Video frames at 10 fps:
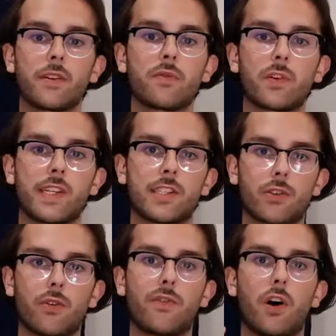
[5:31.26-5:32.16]
I've looked at so
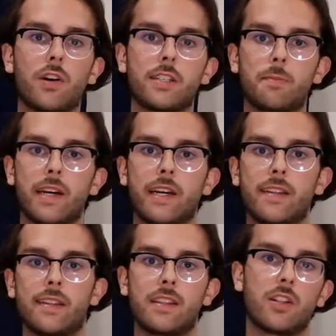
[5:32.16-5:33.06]
far has been
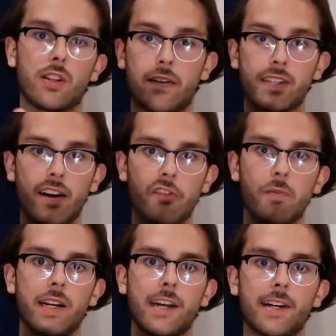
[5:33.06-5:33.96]
the left half of
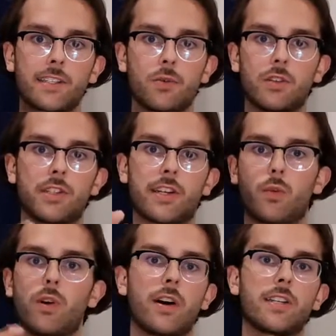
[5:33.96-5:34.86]
my desk, which is like
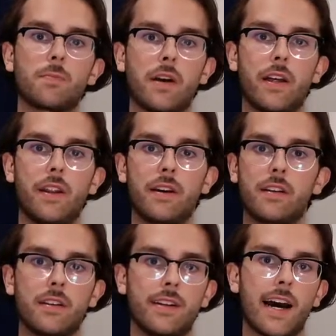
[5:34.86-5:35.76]
where I spend
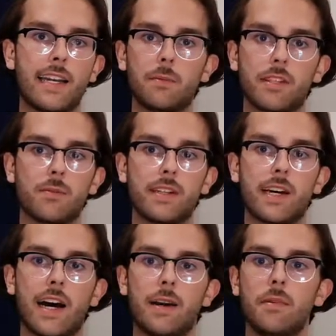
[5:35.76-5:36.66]
90% of my
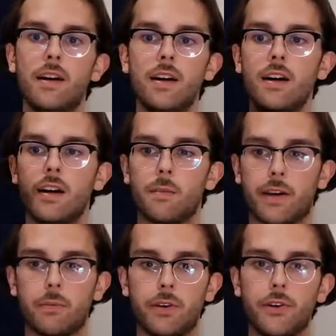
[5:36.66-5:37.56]
time. My
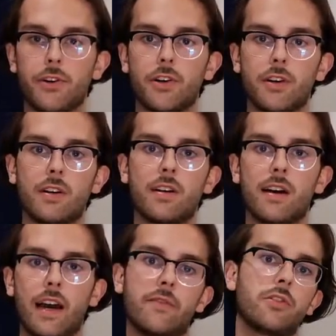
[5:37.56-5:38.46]
computer,
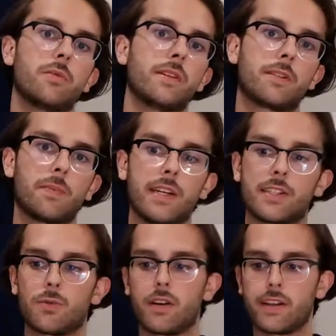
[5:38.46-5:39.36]
I have a little bit of
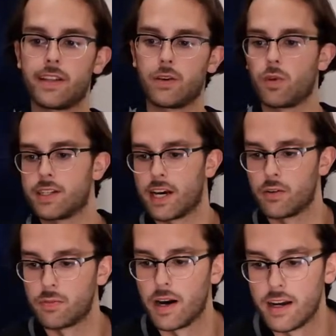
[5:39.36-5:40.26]
space where I can like write down
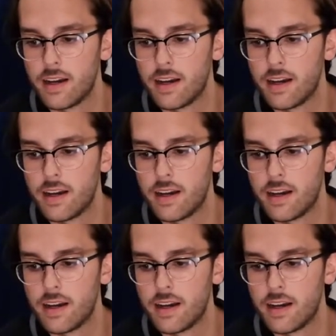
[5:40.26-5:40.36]
with my